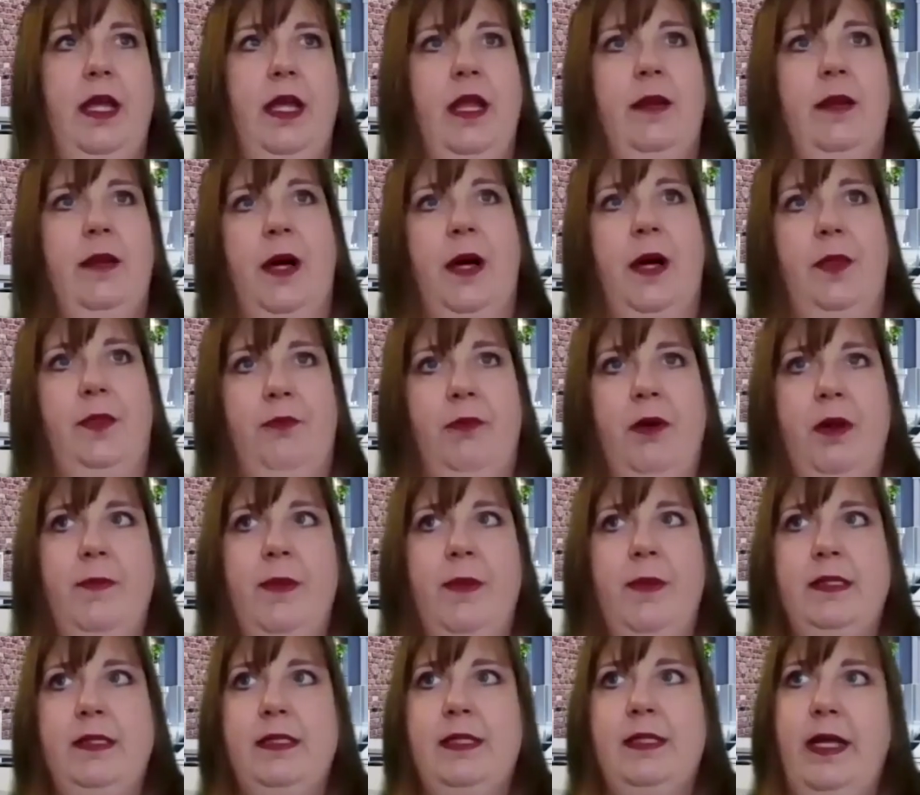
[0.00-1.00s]
And about 3
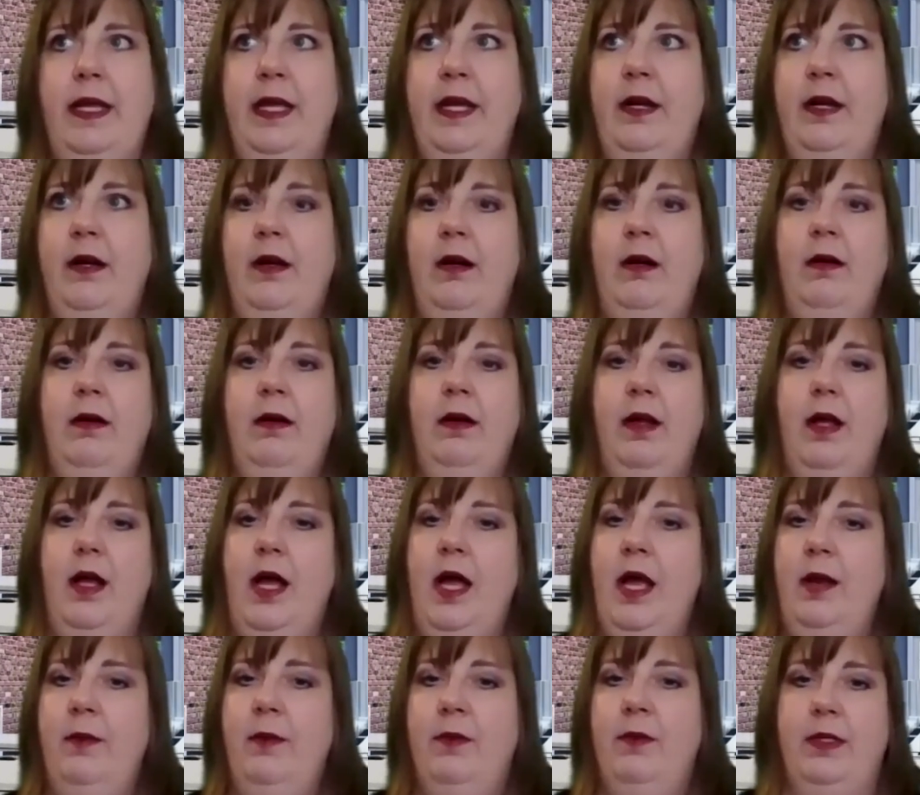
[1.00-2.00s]
months later,
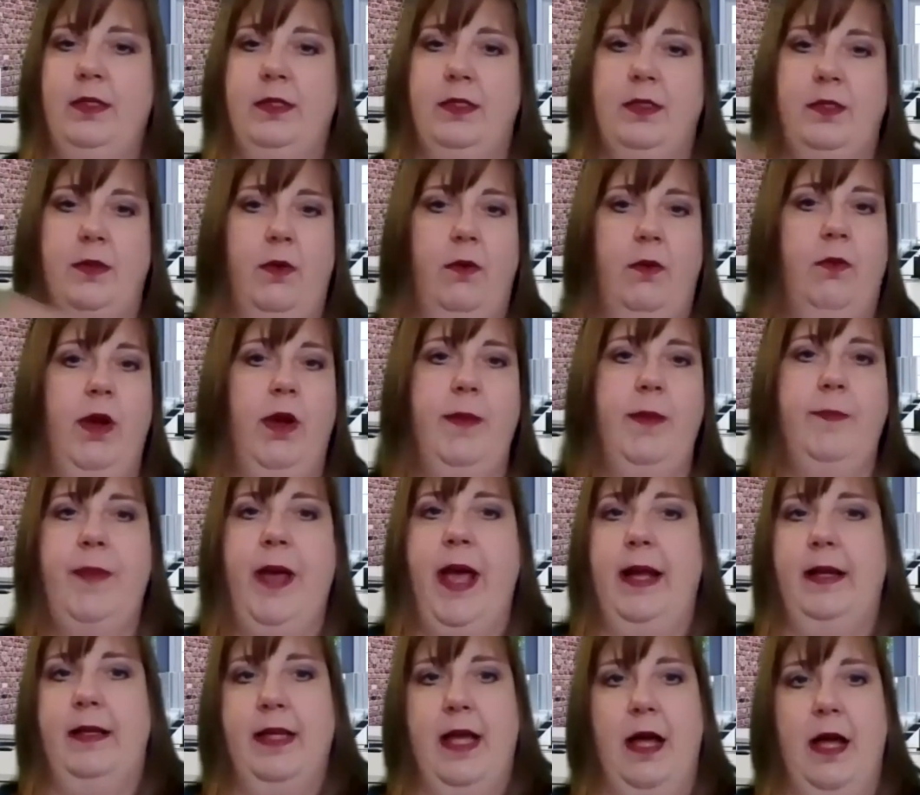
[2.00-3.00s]
I was right
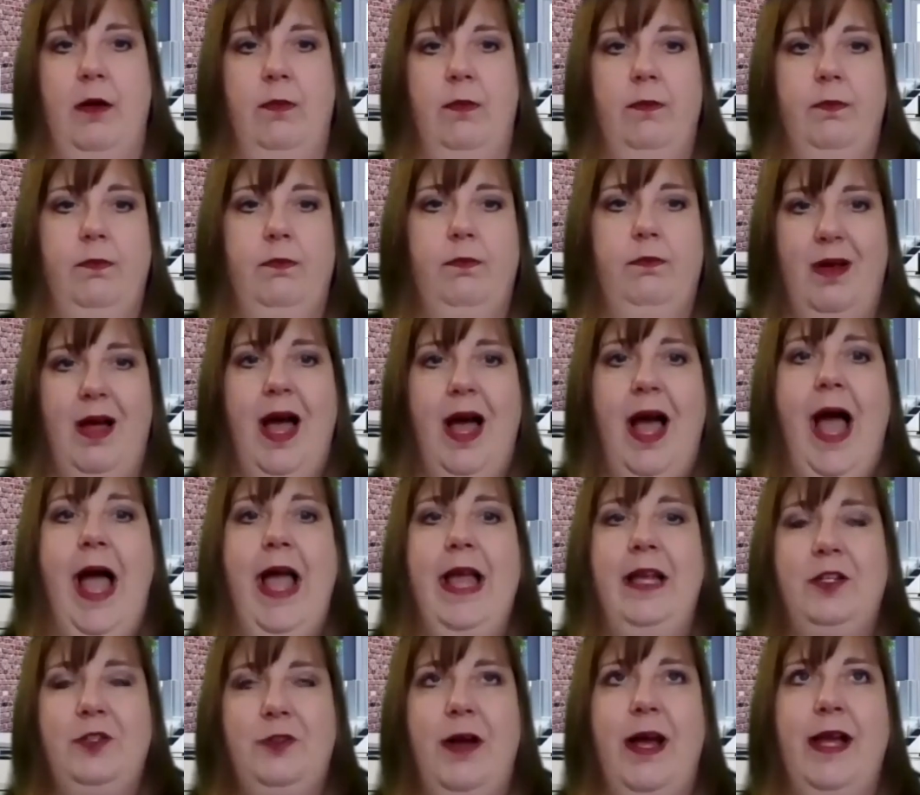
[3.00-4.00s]
back down.
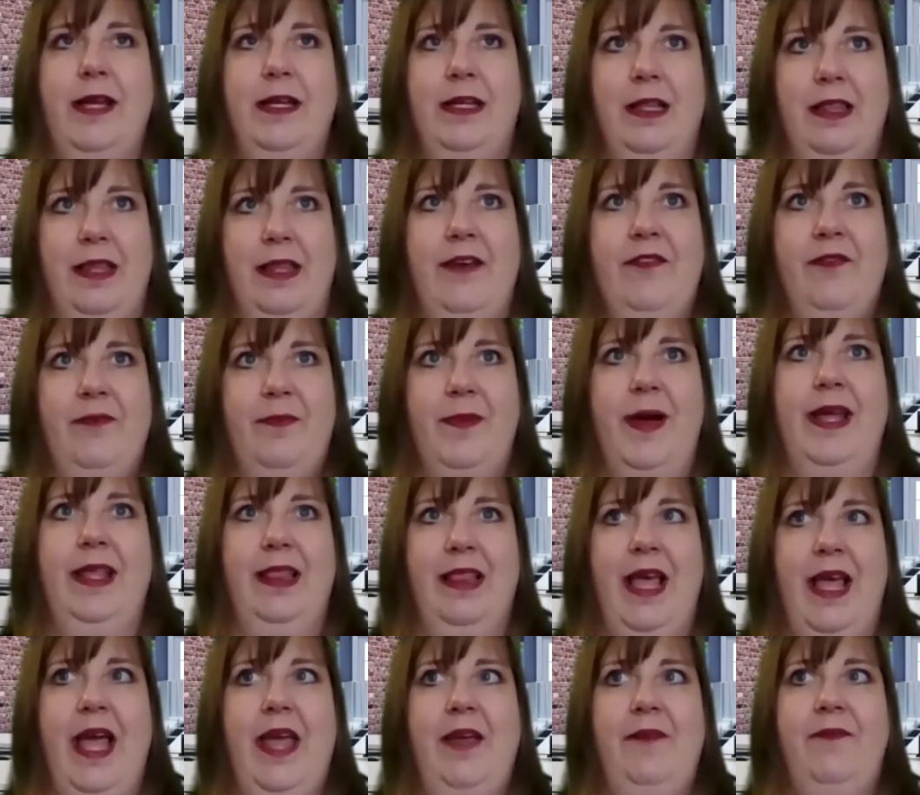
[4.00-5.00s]
I tried to live my
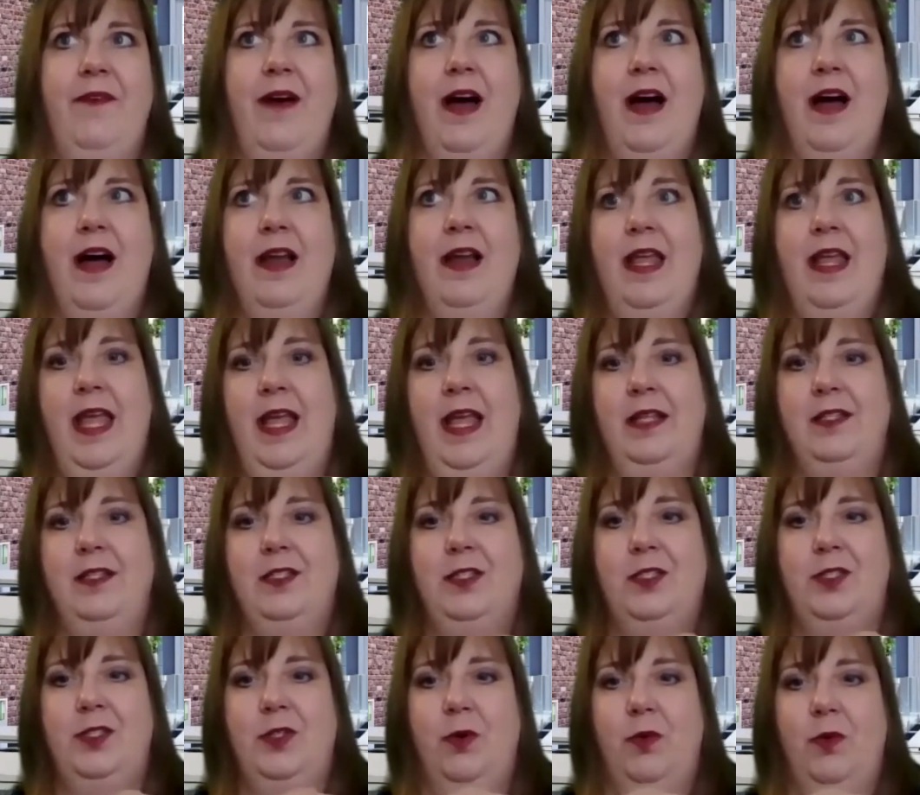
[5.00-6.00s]
life on a
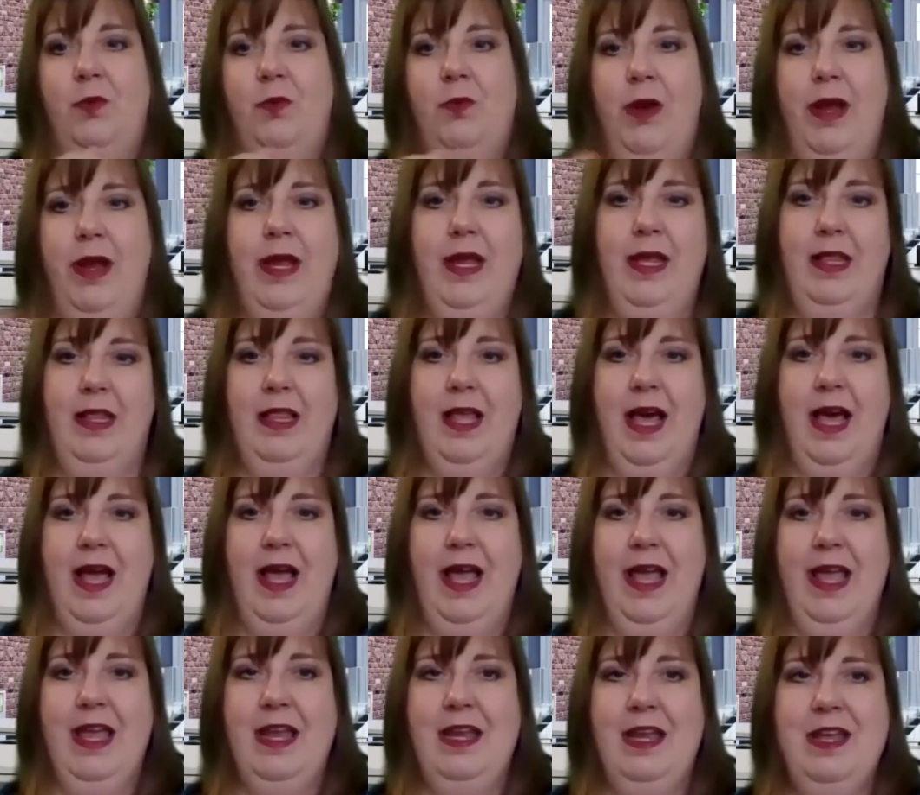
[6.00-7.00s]
straight
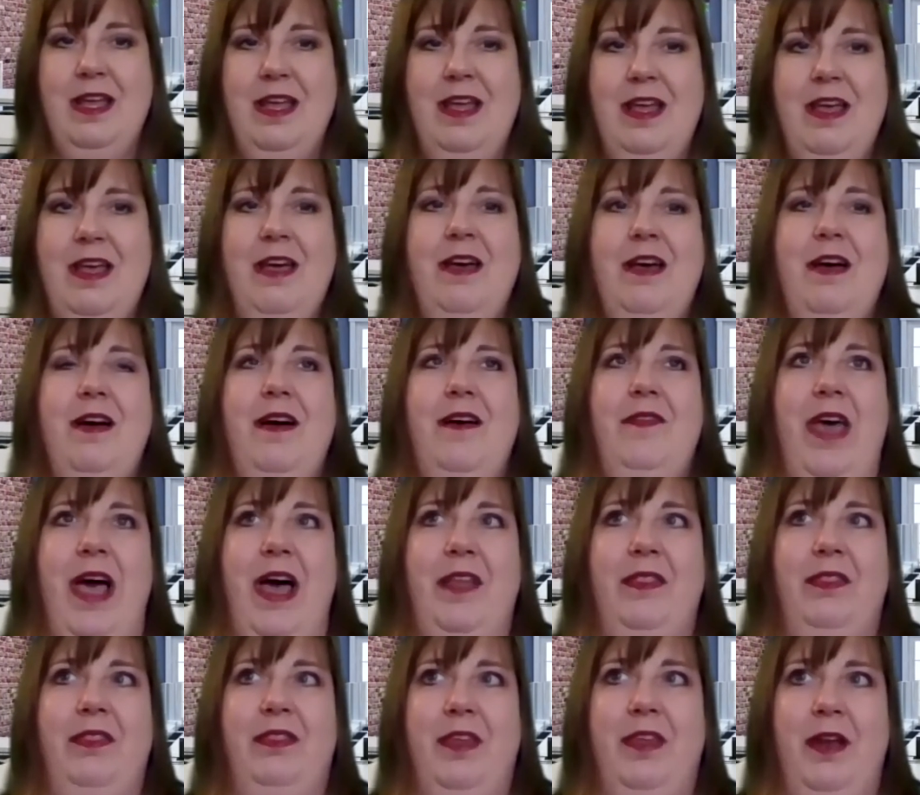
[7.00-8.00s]
line
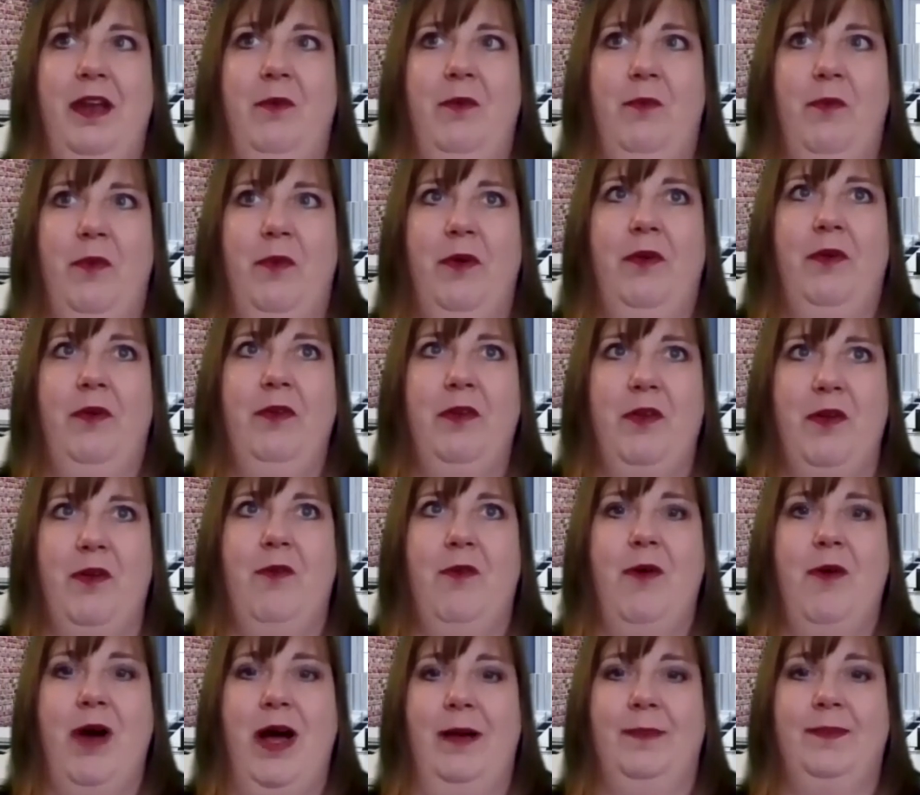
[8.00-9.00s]
that there were
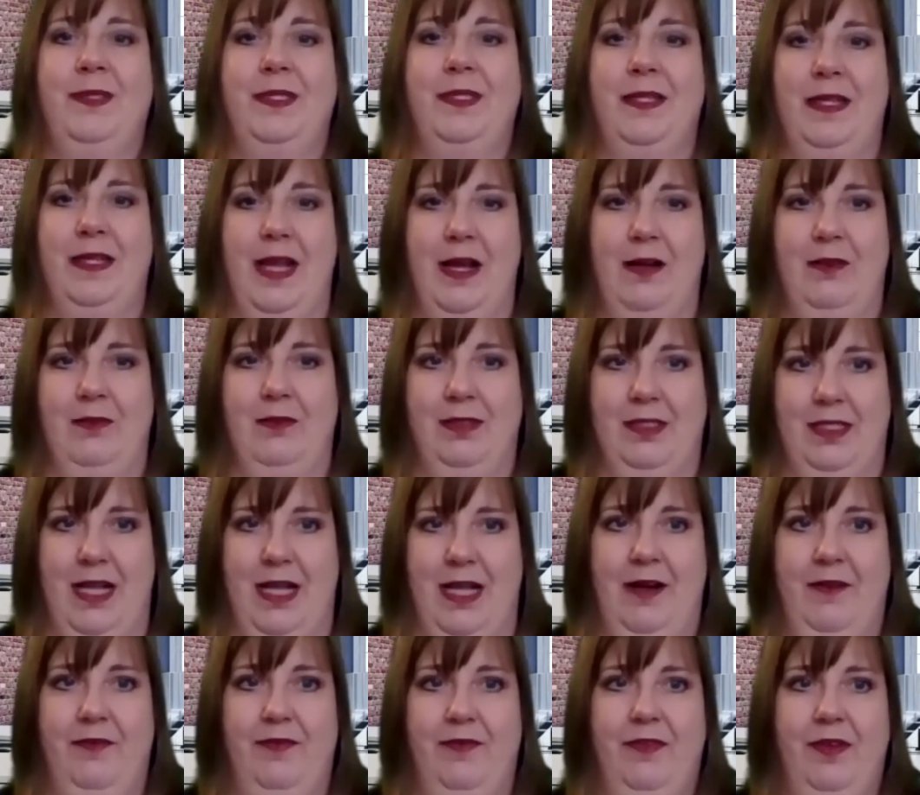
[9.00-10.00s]
no ups and downs
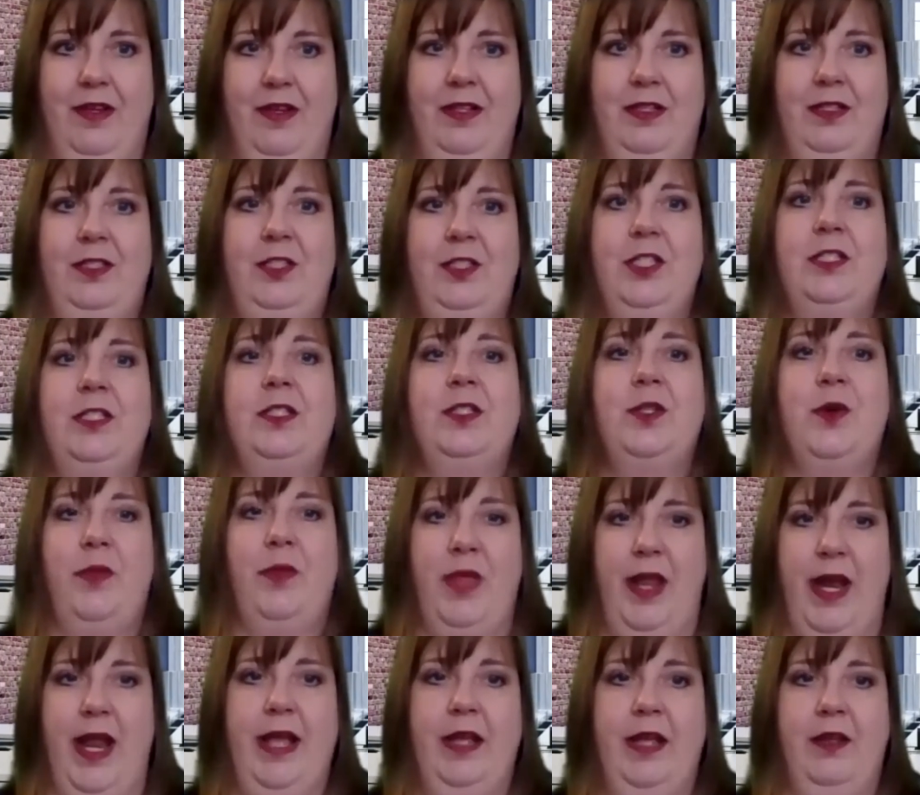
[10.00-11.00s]
of, just so
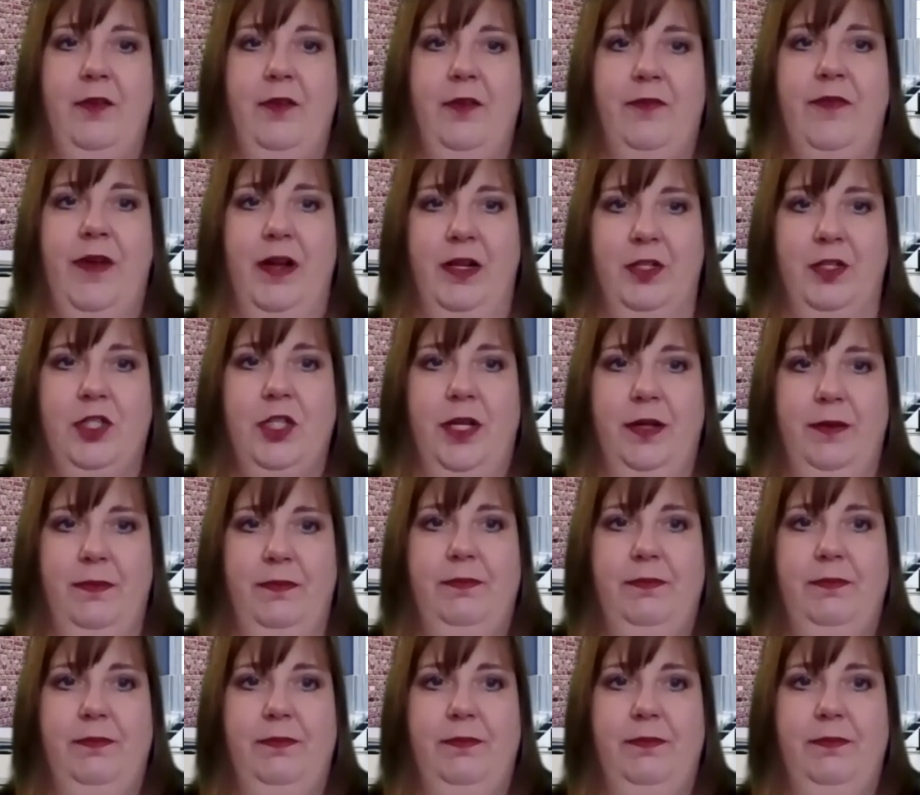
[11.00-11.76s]
that I could function.